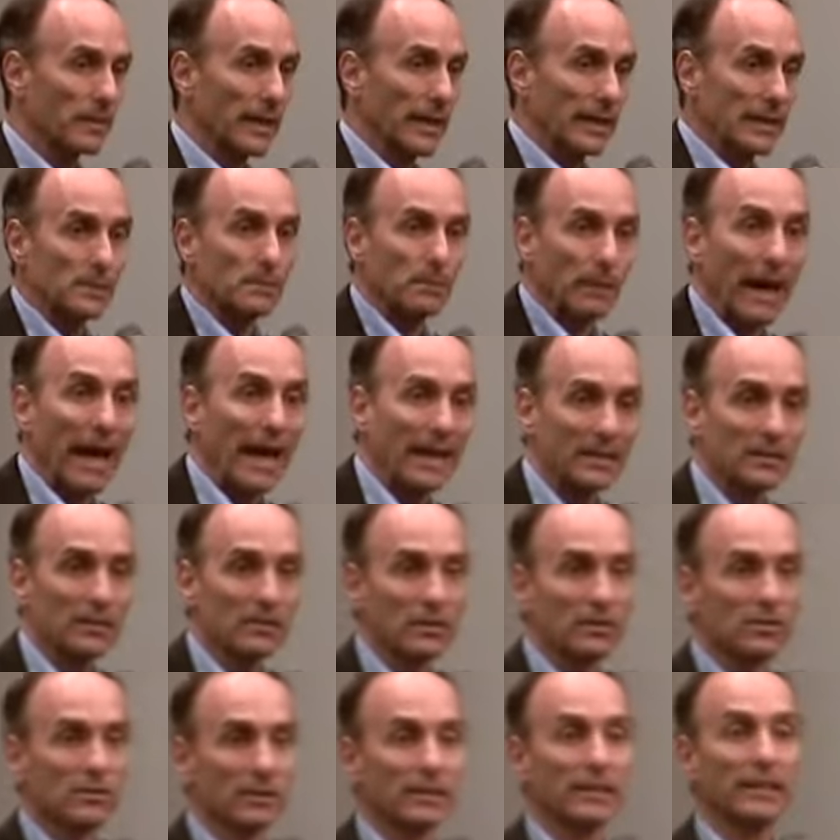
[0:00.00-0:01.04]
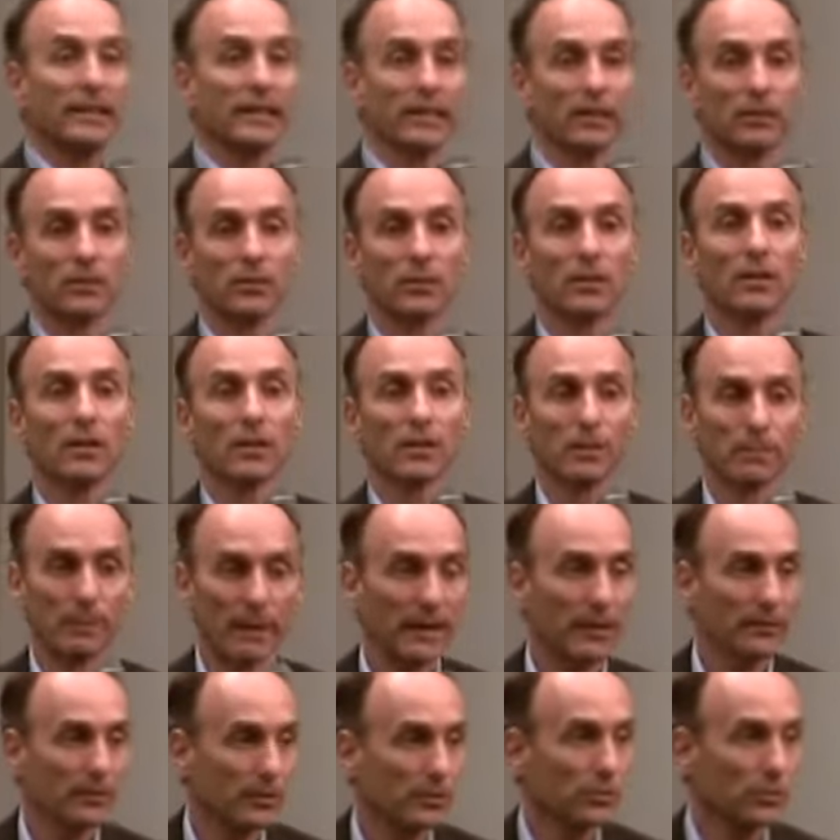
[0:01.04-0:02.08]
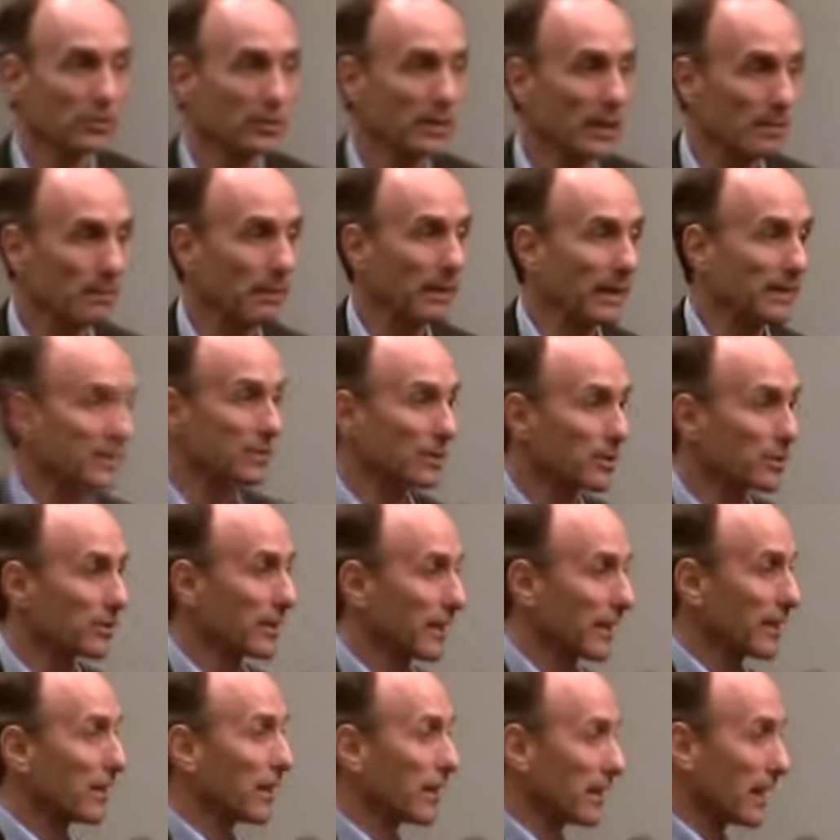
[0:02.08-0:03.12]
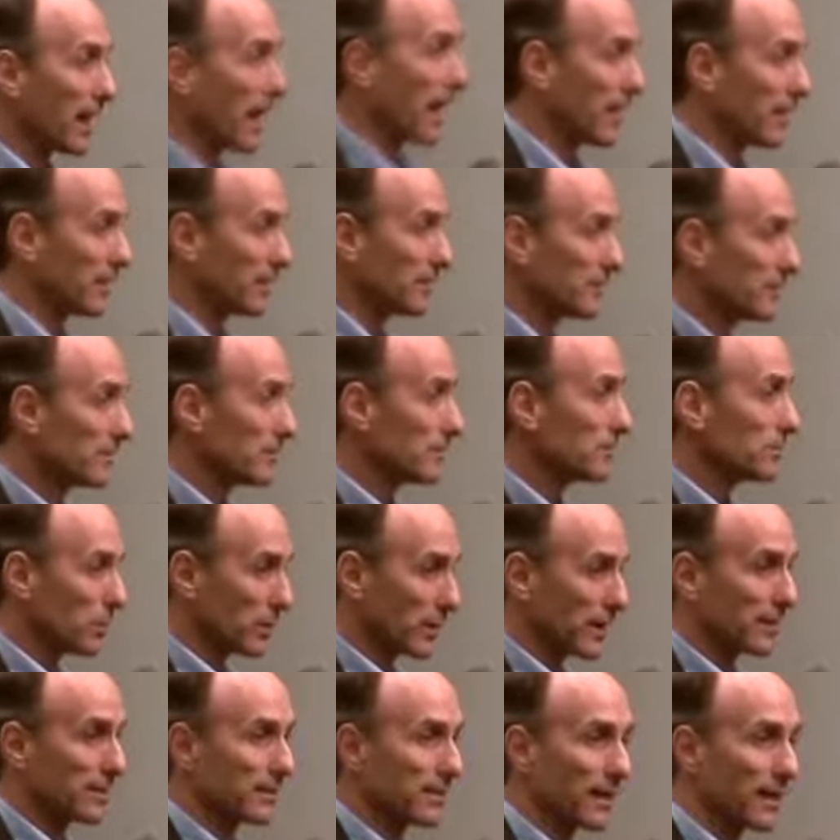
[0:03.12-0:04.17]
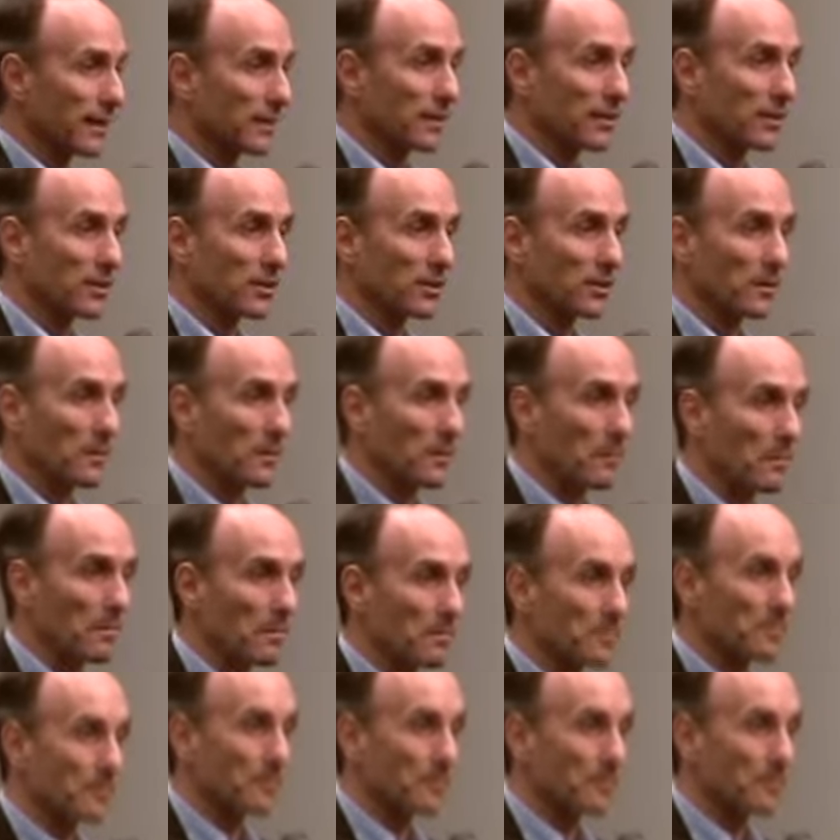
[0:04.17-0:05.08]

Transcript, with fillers: It's patented to kill the beneficial gut bacteria in our gut. We'll get to that later.